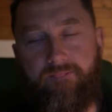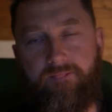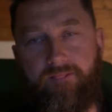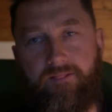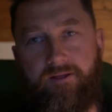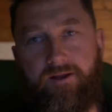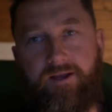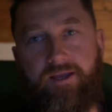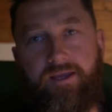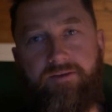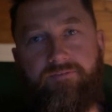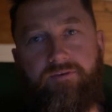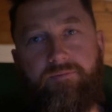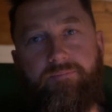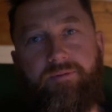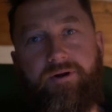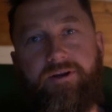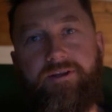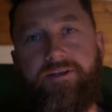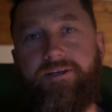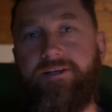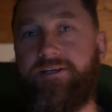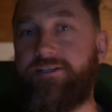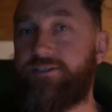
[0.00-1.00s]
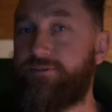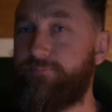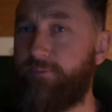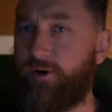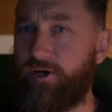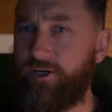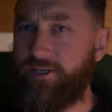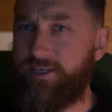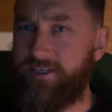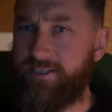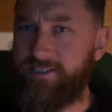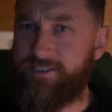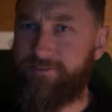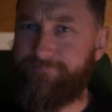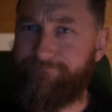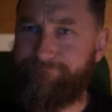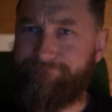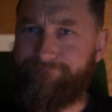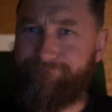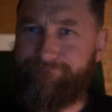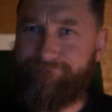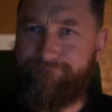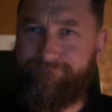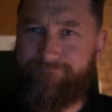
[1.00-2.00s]
Hi everybody, it's Marcus.
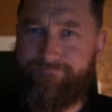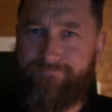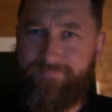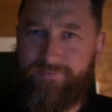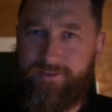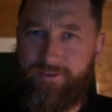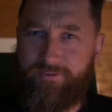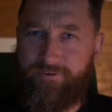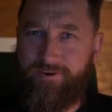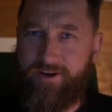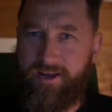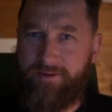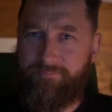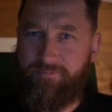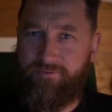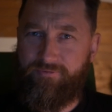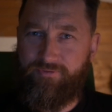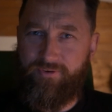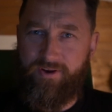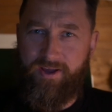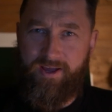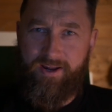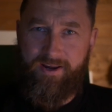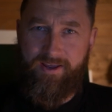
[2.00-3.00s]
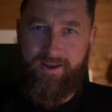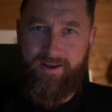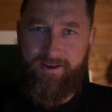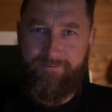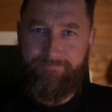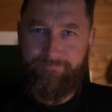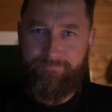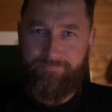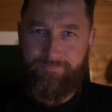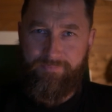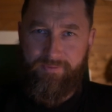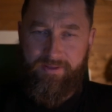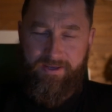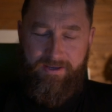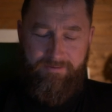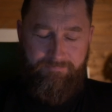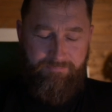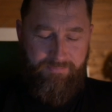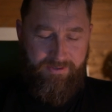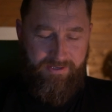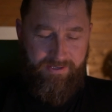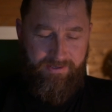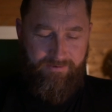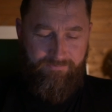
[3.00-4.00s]
Another happy Friday.
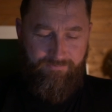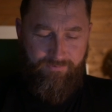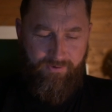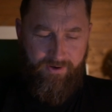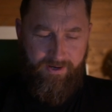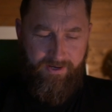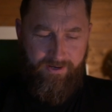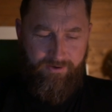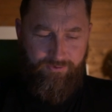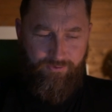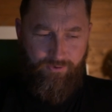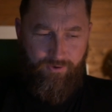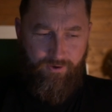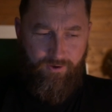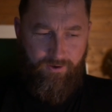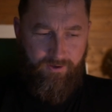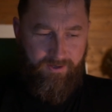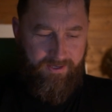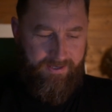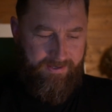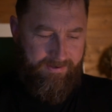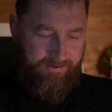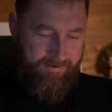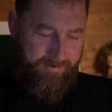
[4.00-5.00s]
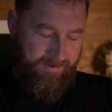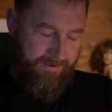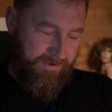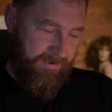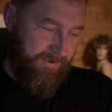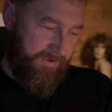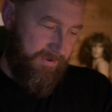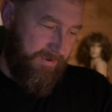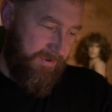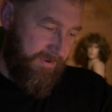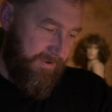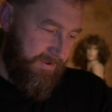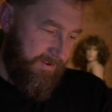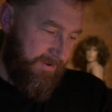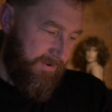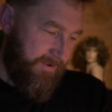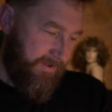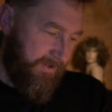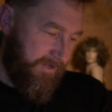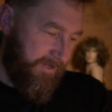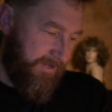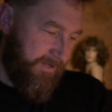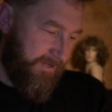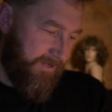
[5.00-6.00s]
Happy Friday talk.
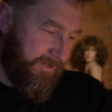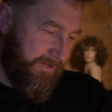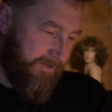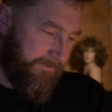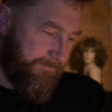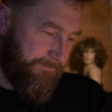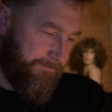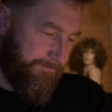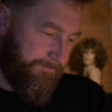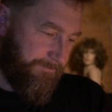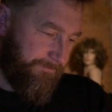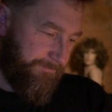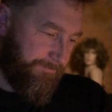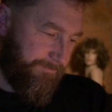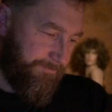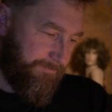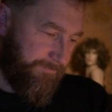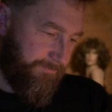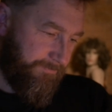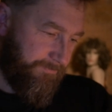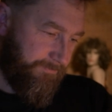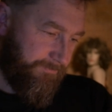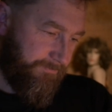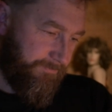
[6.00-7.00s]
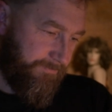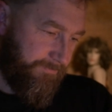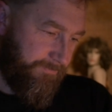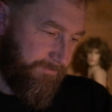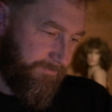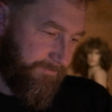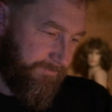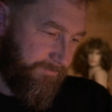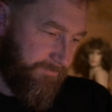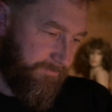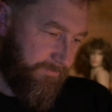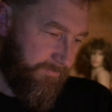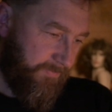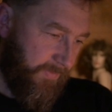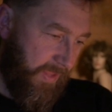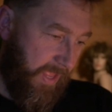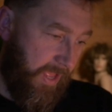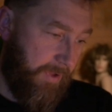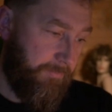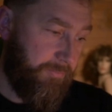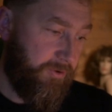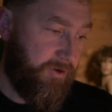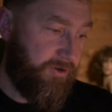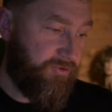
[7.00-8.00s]
I'm
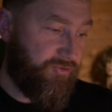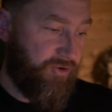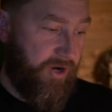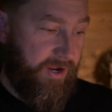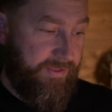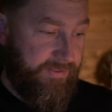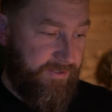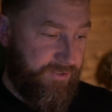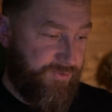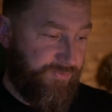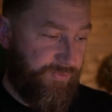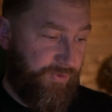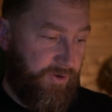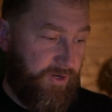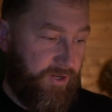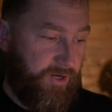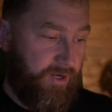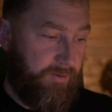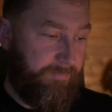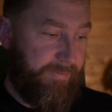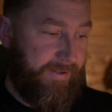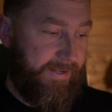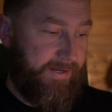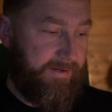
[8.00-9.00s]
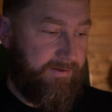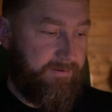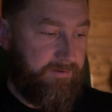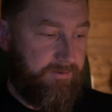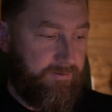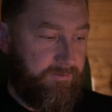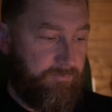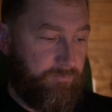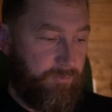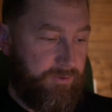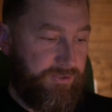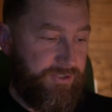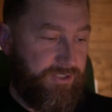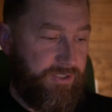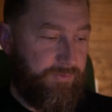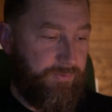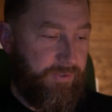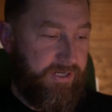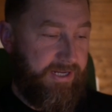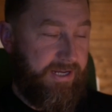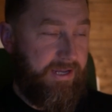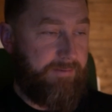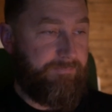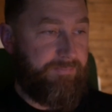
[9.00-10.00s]
gonna try this for a little bit. We'll see
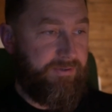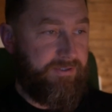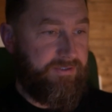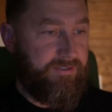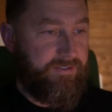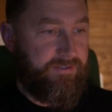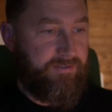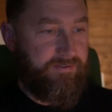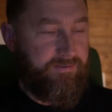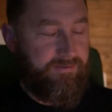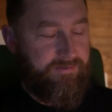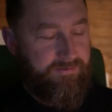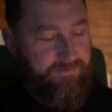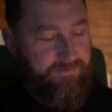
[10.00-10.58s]
what happens.